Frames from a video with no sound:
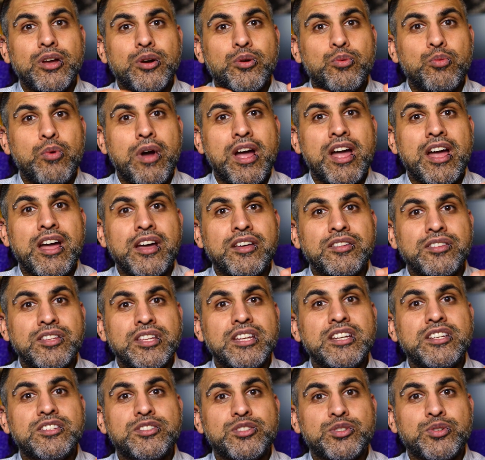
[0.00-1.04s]
where
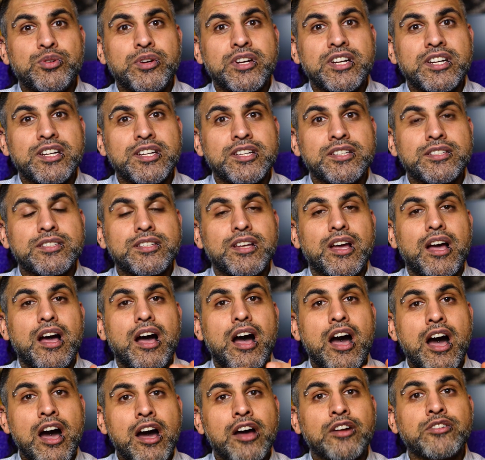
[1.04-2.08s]
these triggers
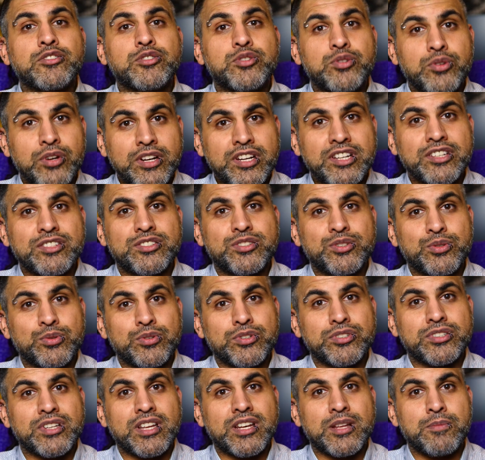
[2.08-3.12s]
aren't triggers to
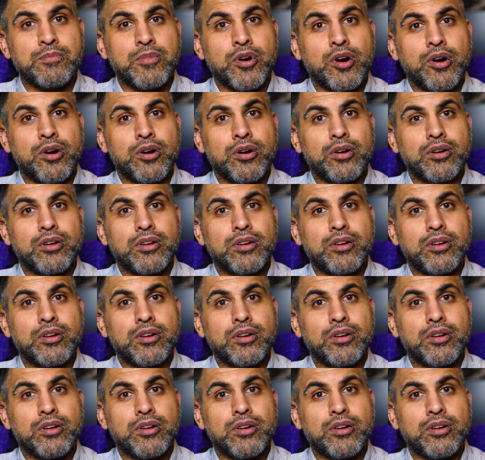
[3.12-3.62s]
us anymore.